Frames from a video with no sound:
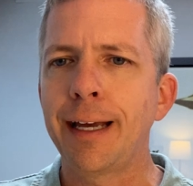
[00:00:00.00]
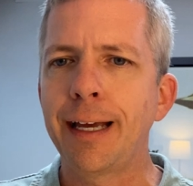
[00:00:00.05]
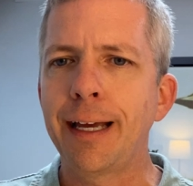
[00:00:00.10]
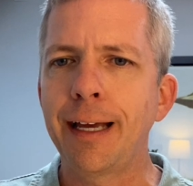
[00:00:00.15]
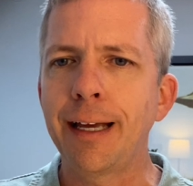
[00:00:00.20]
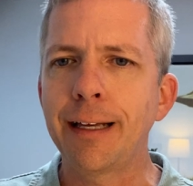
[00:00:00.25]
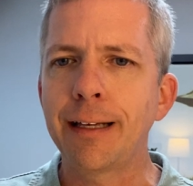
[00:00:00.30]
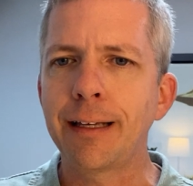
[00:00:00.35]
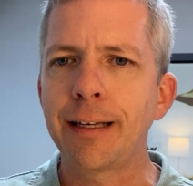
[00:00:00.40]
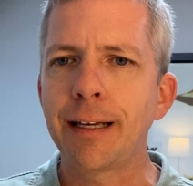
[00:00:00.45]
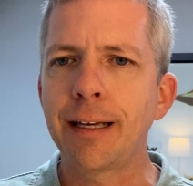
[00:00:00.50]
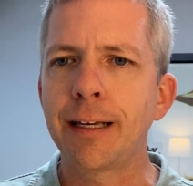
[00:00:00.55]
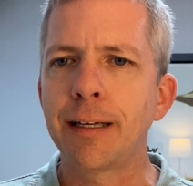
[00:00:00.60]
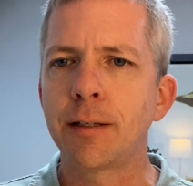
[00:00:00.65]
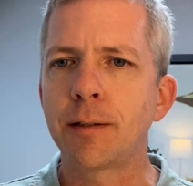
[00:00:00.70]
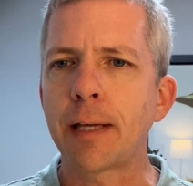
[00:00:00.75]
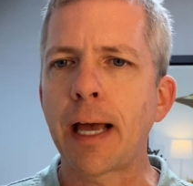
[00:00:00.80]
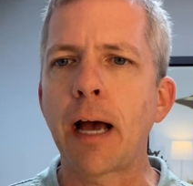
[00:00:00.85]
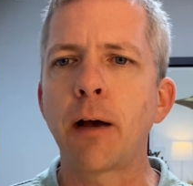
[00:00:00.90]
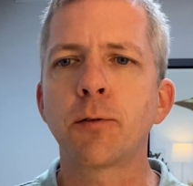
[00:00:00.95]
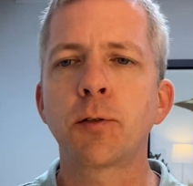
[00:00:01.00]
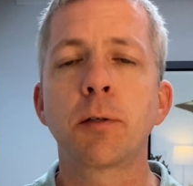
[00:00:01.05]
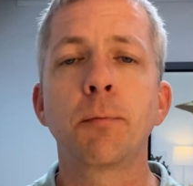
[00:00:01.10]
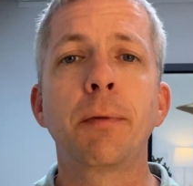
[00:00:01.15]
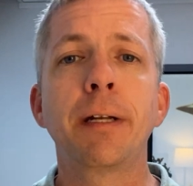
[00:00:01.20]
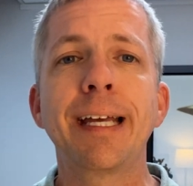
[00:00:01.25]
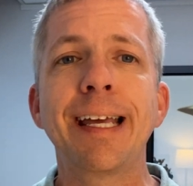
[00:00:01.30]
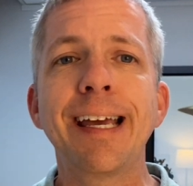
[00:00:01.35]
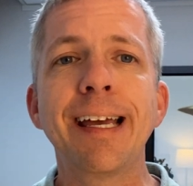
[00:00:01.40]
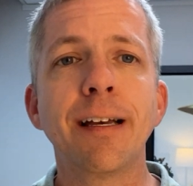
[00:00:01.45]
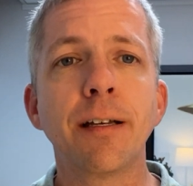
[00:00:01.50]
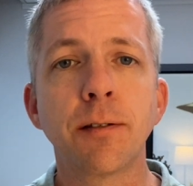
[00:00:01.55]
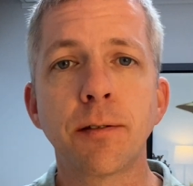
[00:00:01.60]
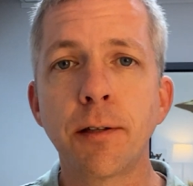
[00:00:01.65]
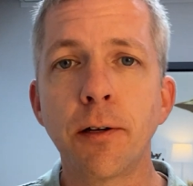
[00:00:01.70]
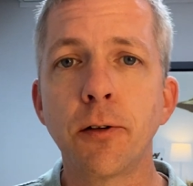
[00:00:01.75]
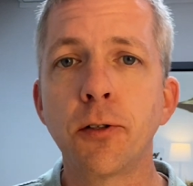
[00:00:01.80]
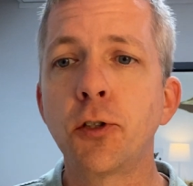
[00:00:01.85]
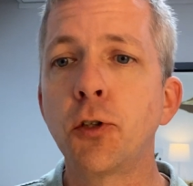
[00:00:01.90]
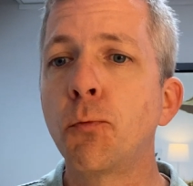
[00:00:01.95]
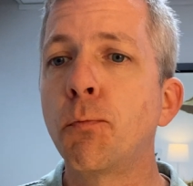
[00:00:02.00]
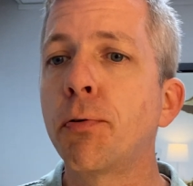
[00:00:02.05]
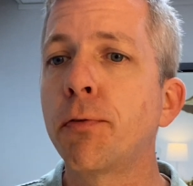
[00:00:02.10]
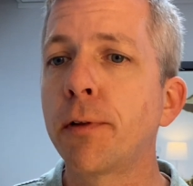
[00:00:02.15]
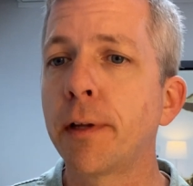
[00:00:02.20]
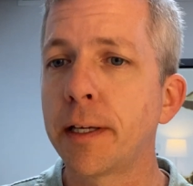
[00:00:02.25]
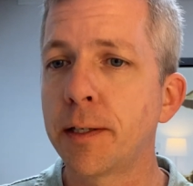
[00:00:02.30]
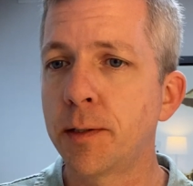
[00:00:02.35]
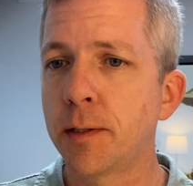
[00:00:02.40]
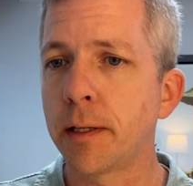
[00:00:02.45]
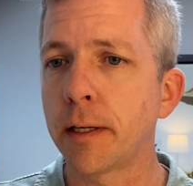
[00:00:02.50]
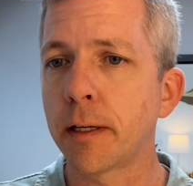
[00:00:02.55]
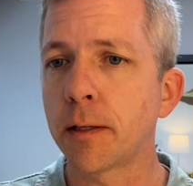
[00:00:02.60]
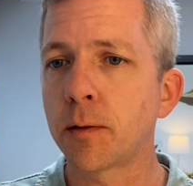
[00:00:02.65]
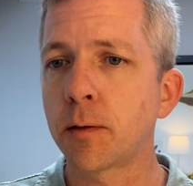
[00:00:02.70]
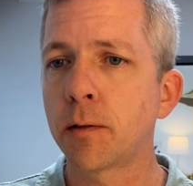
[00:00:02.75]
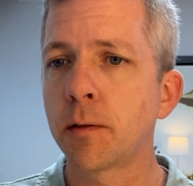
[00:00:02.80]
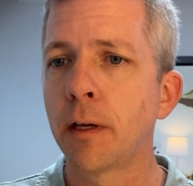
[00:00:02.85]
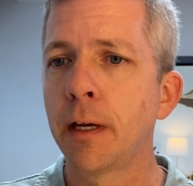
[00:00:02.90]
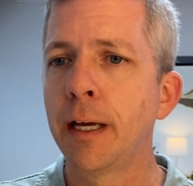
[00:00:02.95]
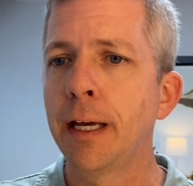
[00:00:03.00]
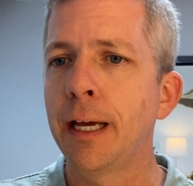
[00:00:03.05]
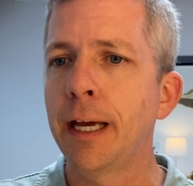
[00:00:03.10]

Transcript: It is how somebody is. They're duplicitous.